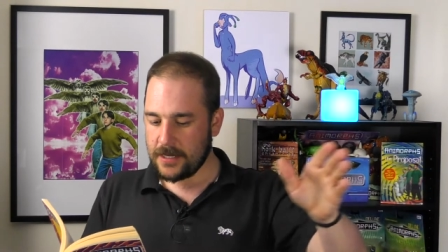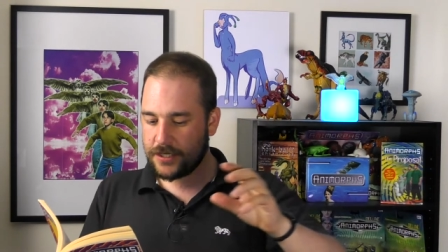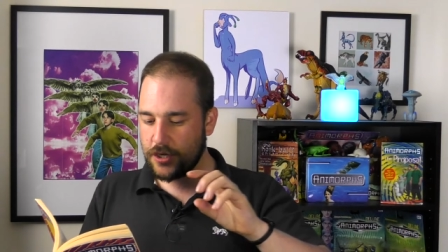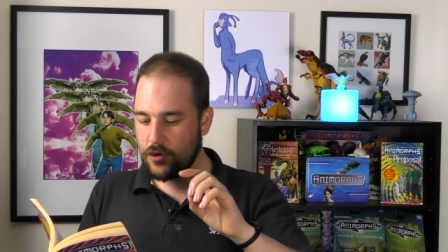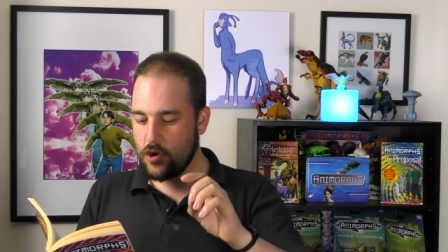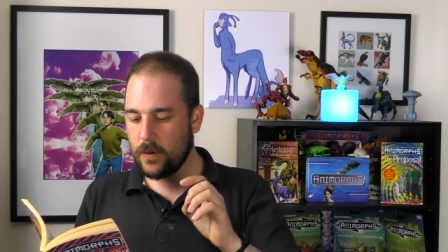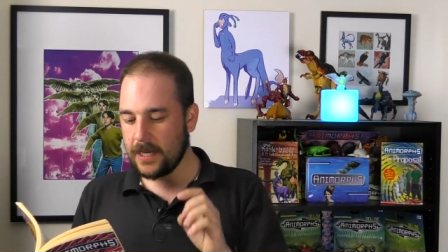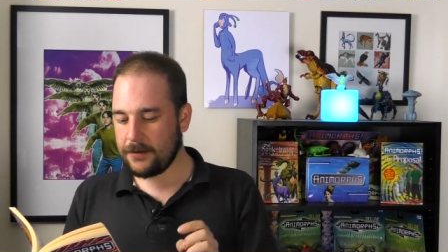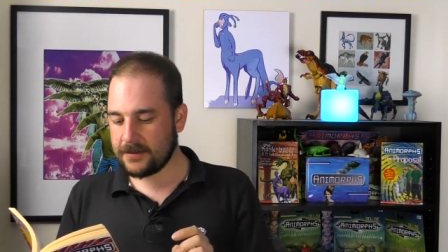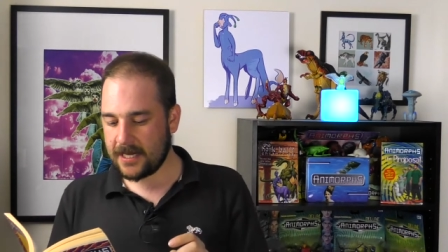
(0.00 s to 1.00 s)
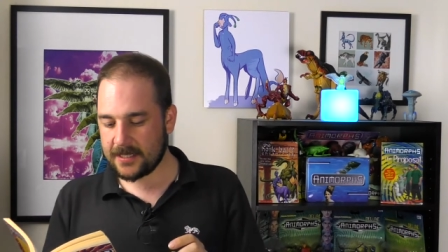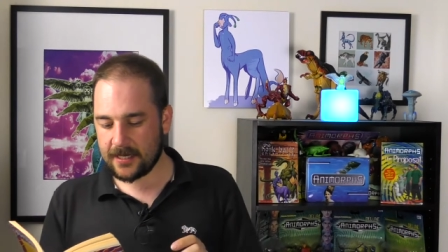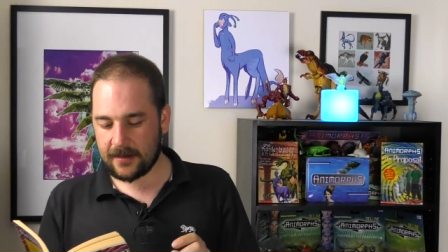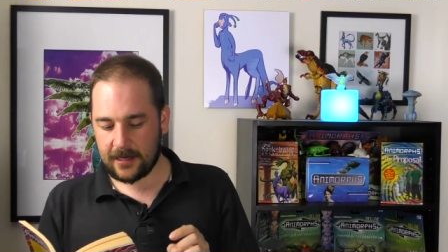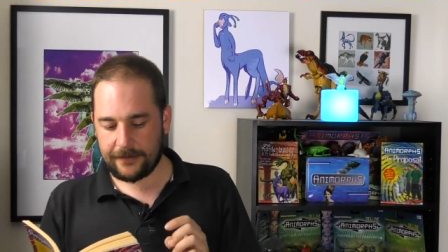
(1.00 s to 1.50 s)
She knew what he was
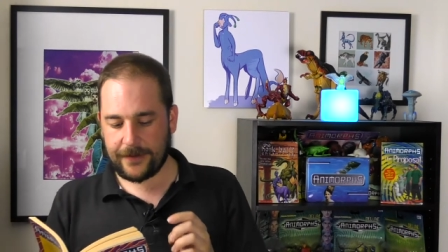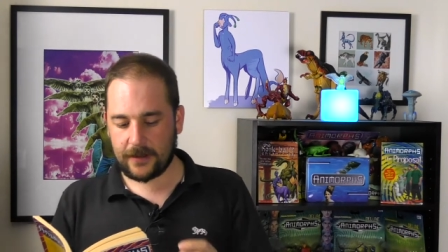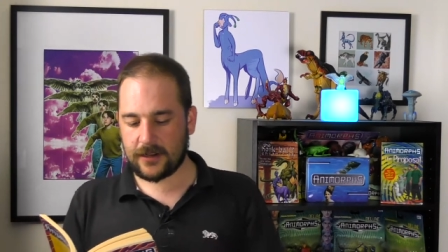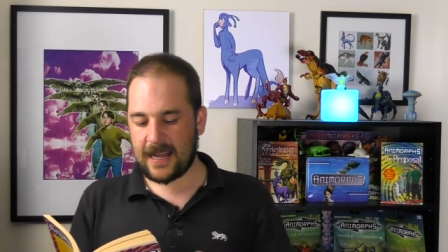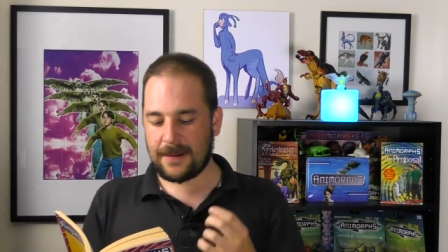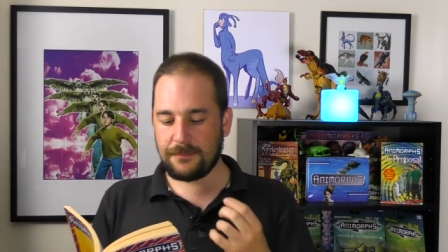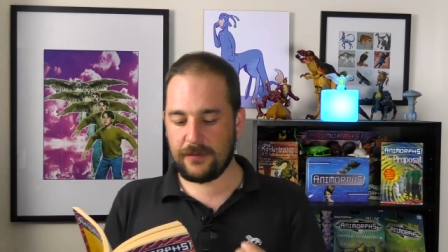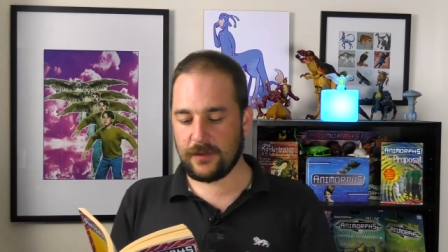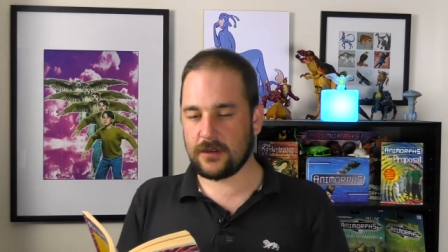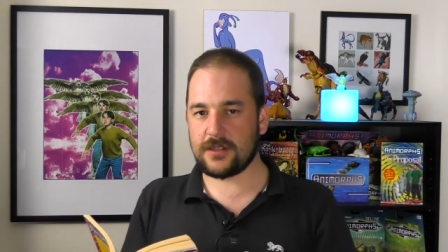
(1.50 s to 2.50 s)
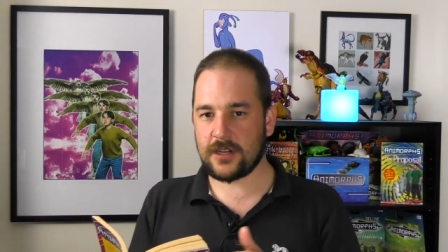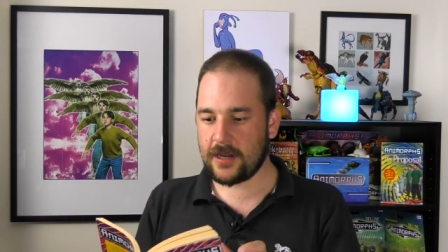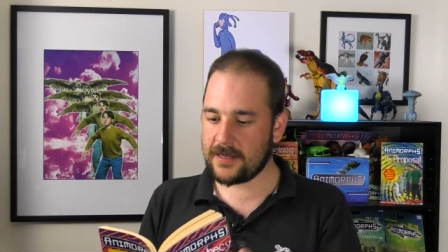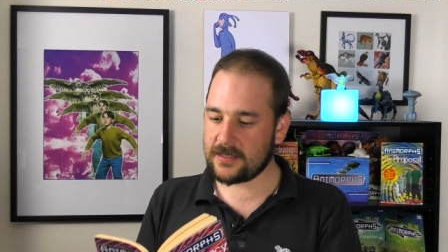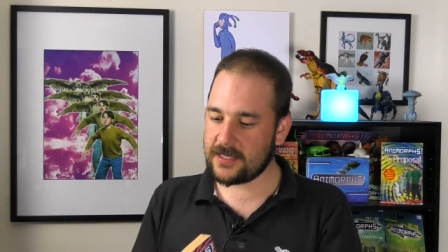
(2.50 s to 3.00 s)
asking. I felt her ambivalence, her
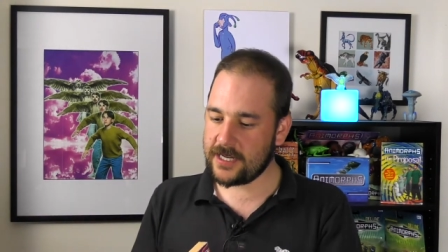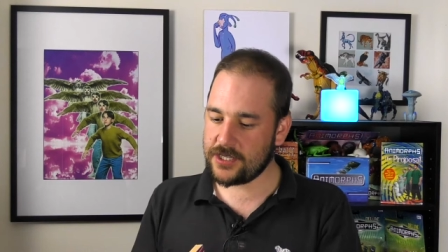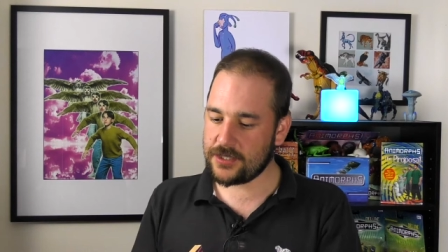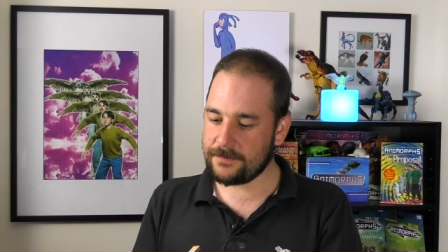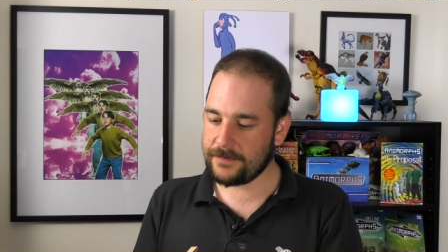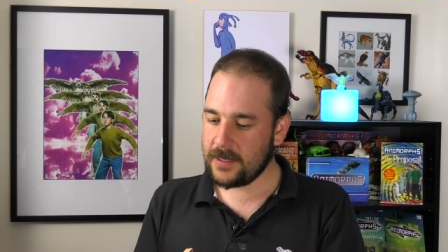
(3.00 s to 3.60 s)
hesitation.